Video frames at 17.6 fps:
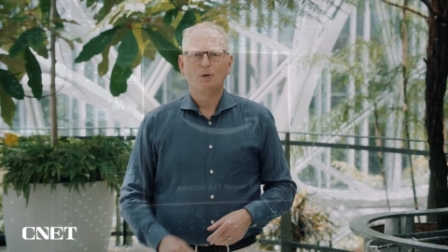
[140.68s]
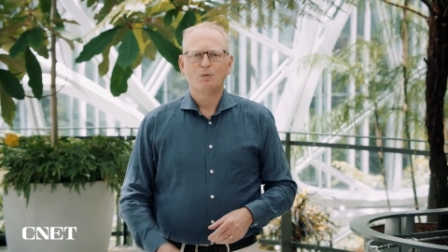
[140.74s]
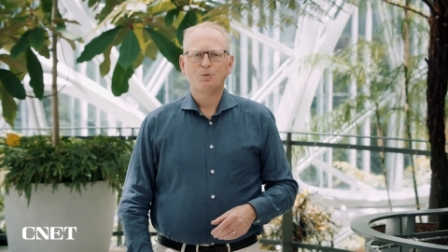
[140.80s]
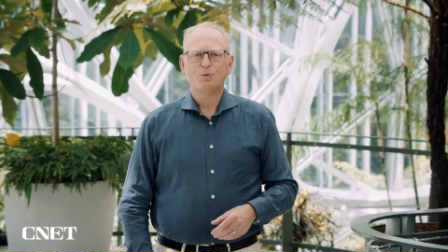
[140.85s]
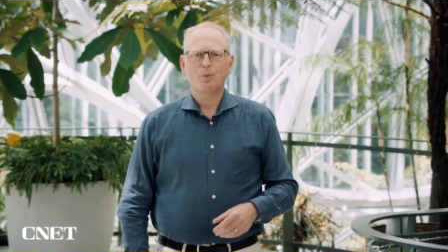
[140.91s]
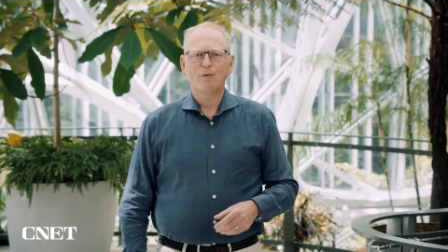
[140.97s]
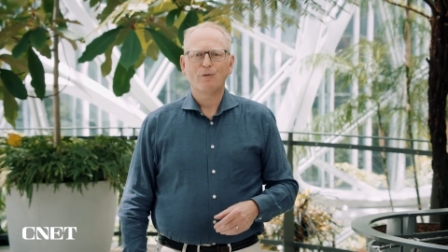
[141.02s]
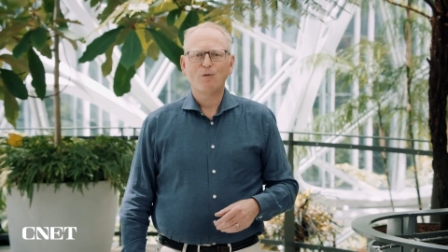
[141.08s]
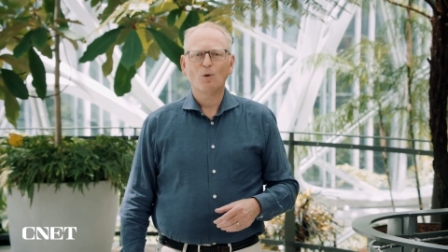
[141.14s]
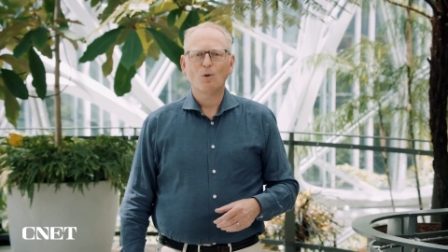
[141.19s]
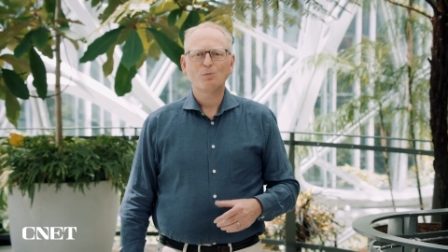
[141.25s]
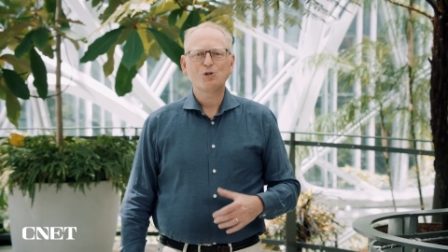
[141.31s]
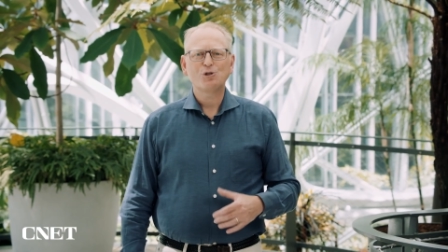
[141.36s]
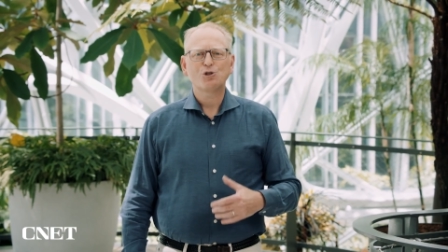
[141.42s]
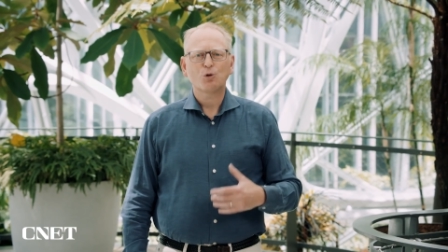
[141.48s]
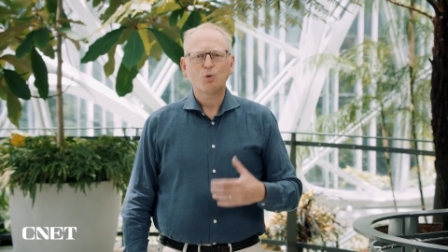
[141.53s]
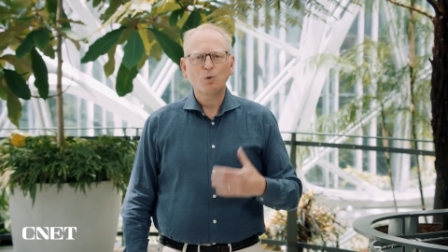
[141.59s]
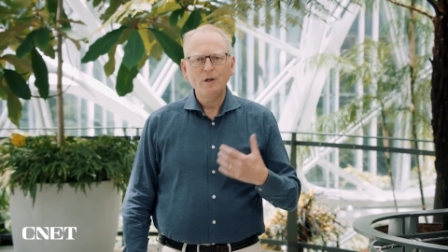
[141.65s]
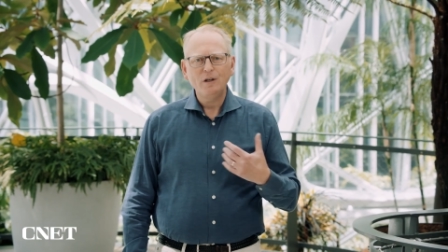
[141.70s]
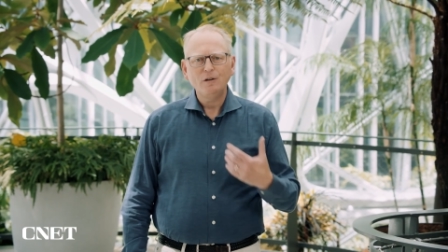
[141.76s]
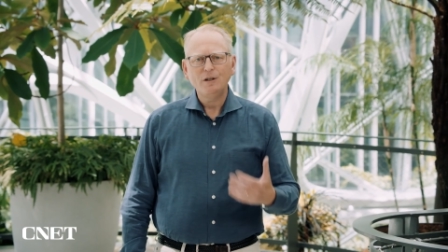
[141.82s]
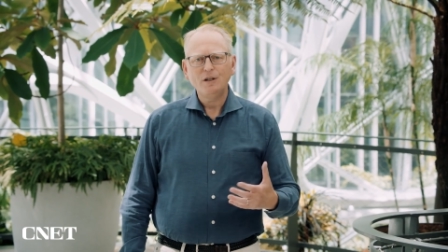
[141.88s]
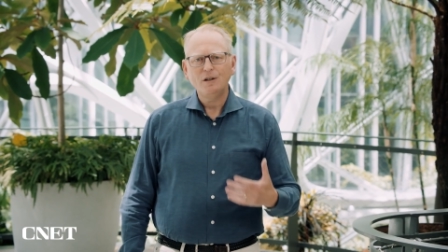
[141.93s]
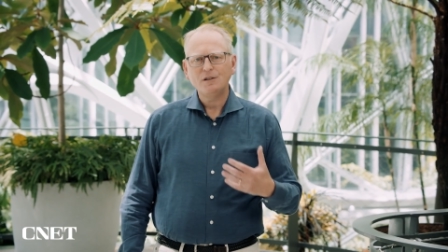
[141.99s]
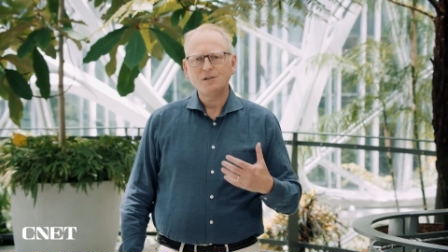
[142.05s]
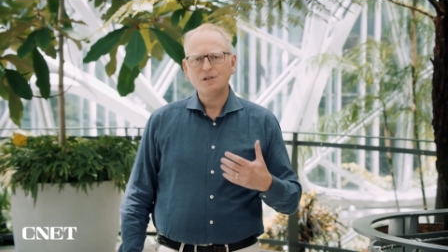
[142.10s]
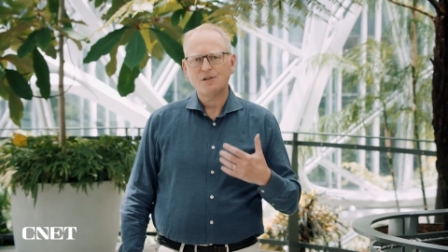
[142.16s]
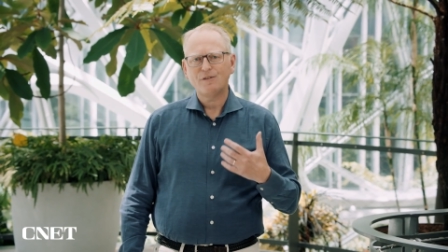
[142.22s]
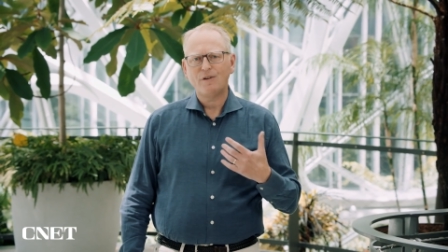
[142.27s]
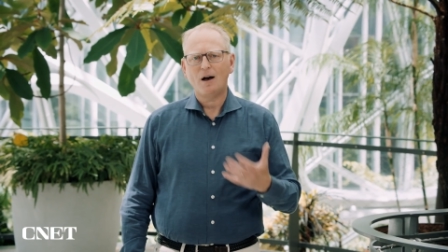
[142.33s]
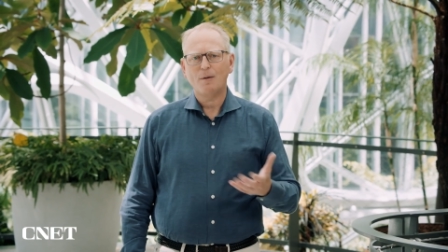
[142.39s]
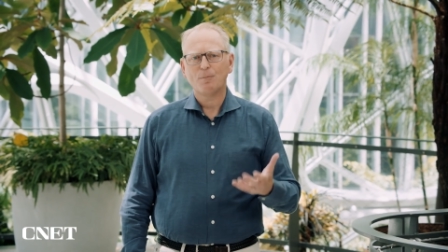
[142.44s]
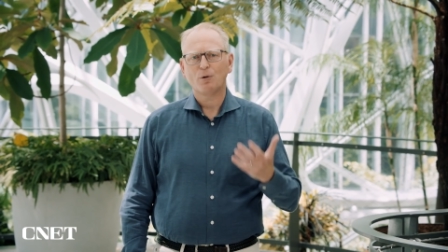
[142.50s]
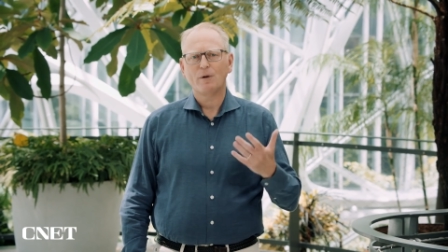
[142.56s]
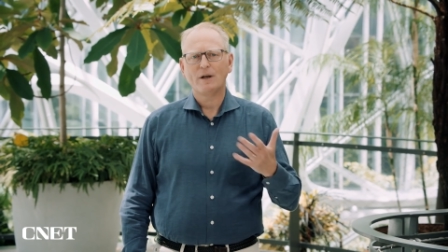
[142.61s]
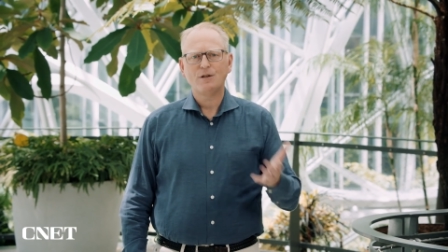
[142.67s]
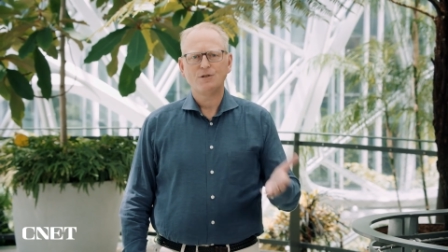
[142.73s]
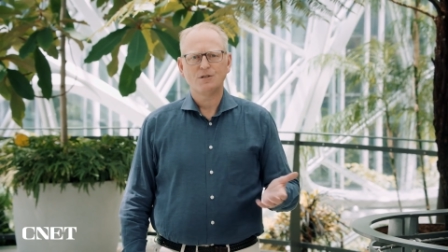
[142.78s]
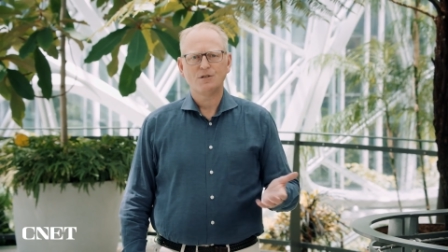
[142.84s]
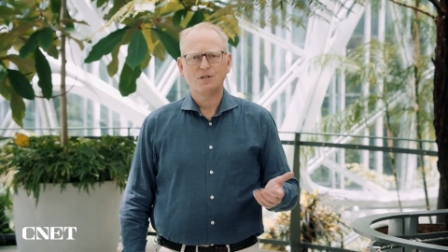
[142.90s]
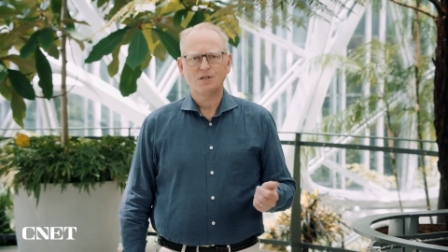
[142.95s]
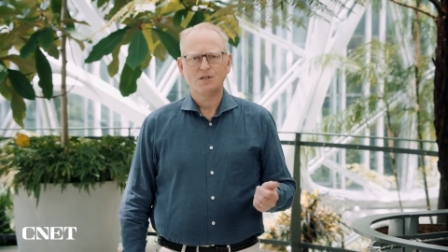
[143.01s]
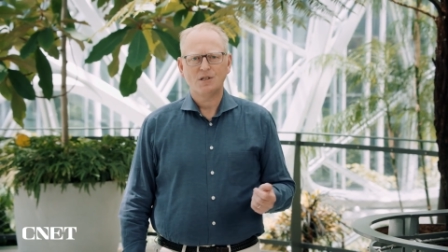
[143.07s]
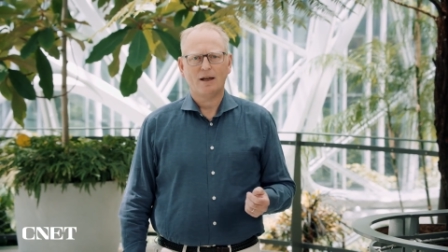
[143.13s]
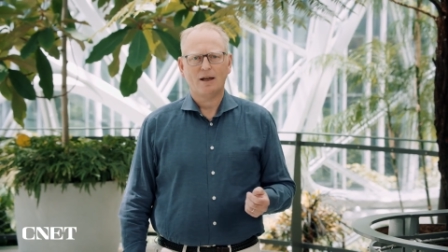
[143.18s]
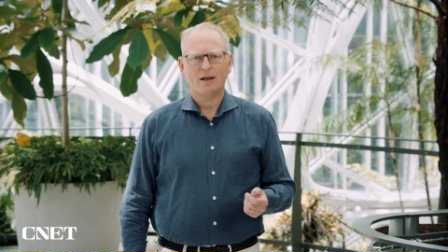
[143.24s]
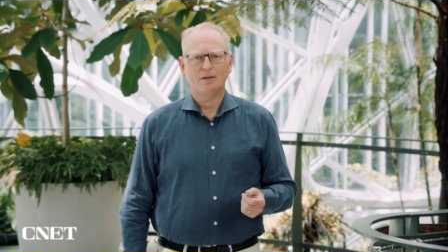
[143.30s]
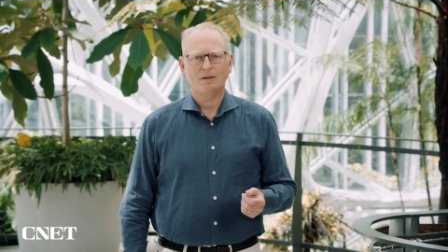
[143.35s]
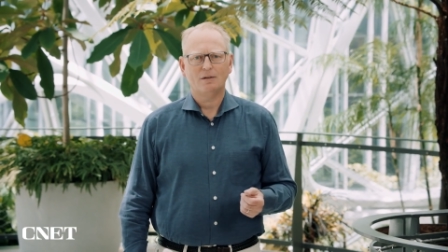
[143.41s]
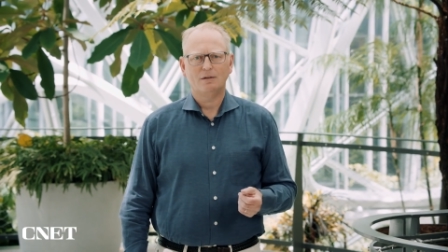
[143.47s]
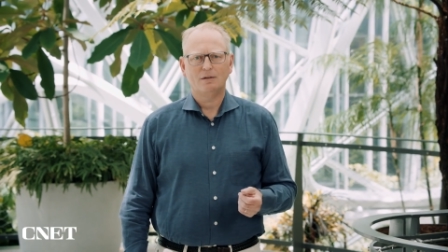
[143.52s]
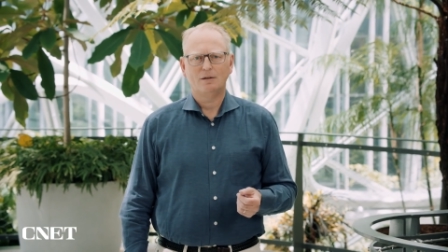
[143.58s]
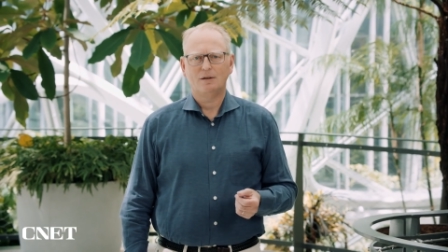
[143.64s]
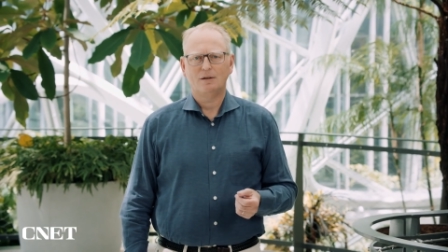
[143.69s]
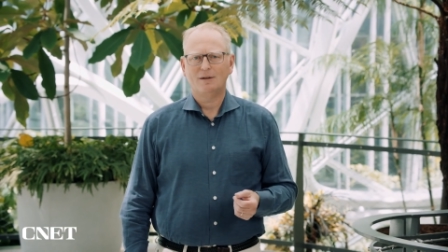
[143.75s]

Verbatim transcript: which performs trillions of operations a second,